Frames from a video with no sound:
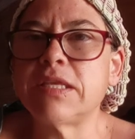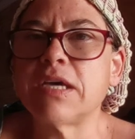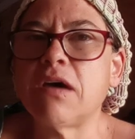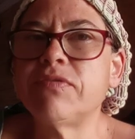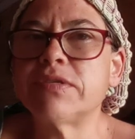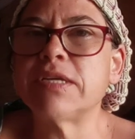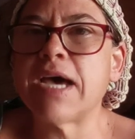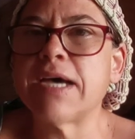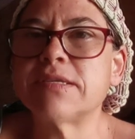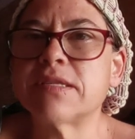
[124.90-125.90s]
the office and
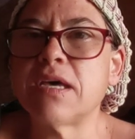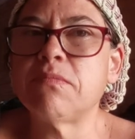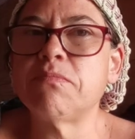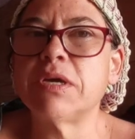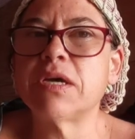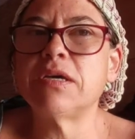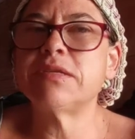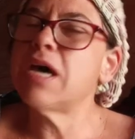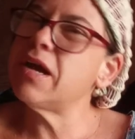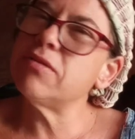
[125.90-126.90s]
ask them
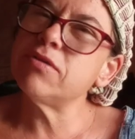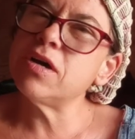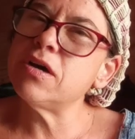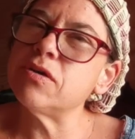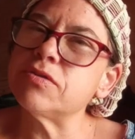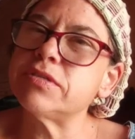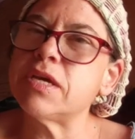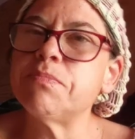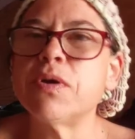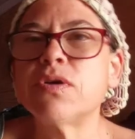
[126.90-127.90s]
because I don't know.
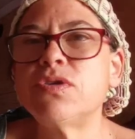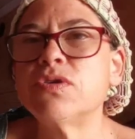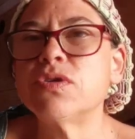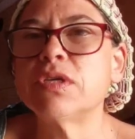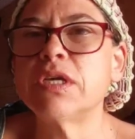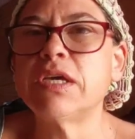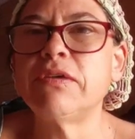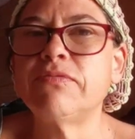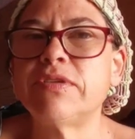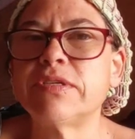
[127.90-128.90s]
State parks usually
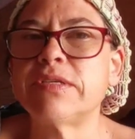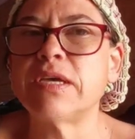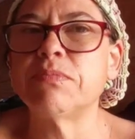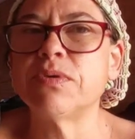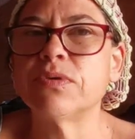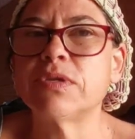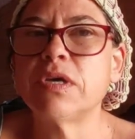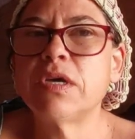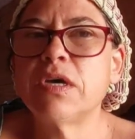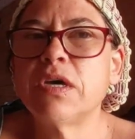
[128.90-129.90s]
give disabled
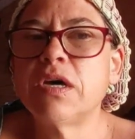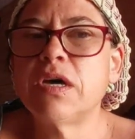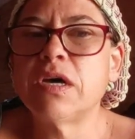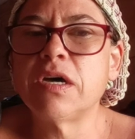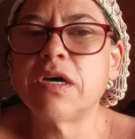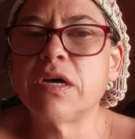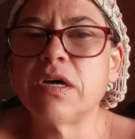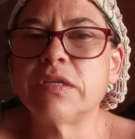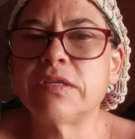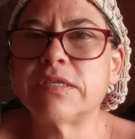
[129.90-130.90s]

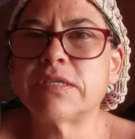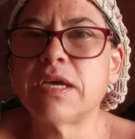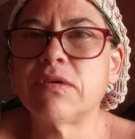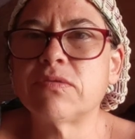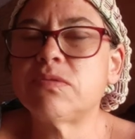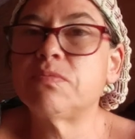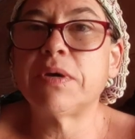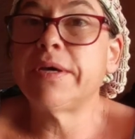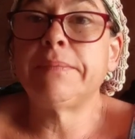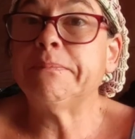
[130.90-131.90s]
uh, discounts,
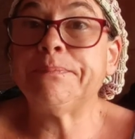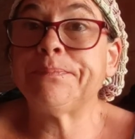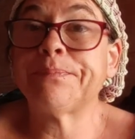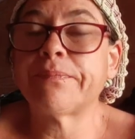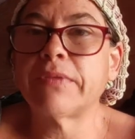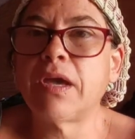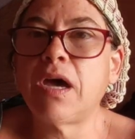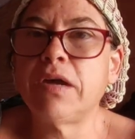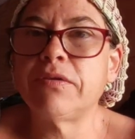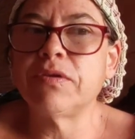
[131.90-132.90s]
but
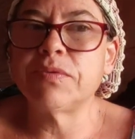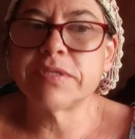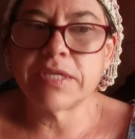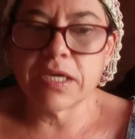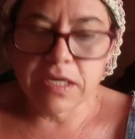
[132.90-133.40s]
I don't know. We'll see.